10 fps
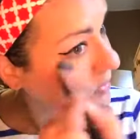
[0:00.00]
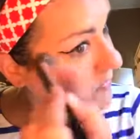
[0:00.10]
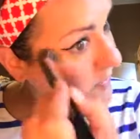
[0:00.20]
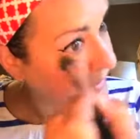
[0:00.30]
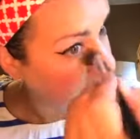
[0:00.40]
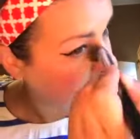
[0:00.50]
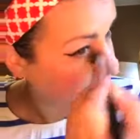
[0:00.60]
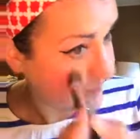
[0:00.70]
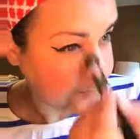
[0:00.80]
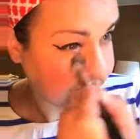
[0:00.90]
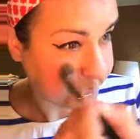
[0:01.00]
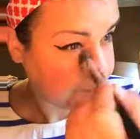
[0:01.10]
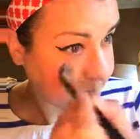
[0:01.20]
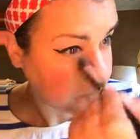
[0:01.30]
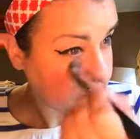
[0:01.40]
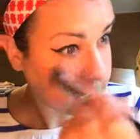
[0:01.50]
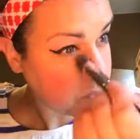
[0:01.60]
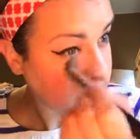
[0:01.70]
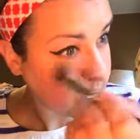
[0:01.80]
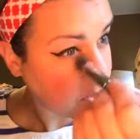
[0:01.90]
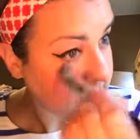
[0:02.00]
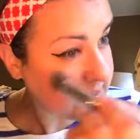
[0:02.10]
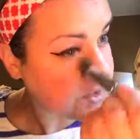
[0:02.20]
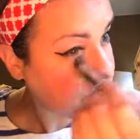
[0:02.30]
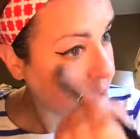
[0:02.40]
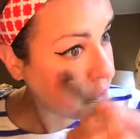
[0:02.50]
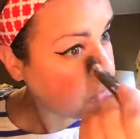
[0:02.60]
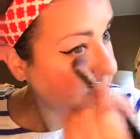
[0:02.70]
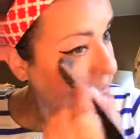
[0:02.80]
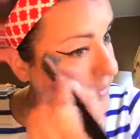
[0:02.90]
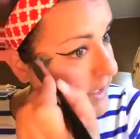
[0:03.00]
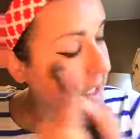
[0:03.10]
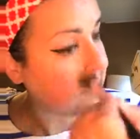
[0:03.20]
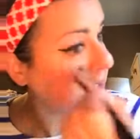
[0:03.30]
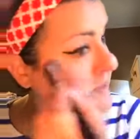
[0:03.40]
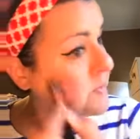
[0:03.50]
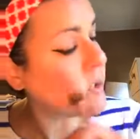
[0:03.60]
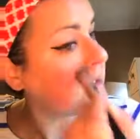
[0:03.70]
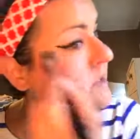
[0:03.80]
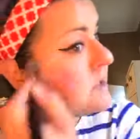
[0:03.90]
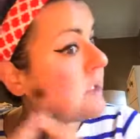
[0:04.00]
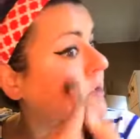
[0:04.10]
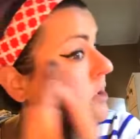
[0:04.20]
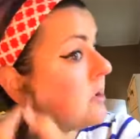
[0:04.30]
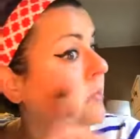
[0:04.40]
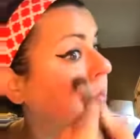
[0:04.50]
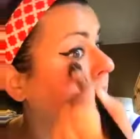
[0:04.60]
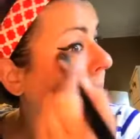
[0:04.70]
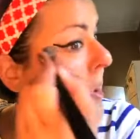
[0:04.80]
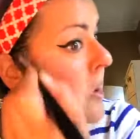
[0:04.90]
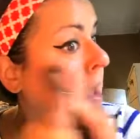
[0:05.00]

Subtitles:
funny. It's totally 80s, but it's such a good movie.